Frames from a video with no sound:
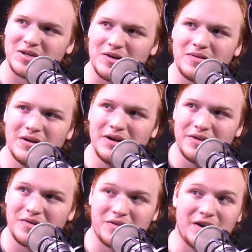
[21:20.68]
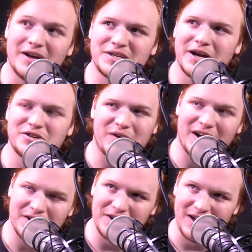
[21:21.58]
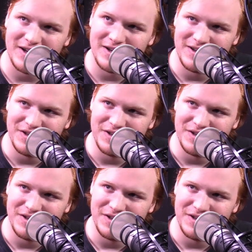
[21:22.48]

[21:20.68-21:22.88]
so they're the anti-dragon deck.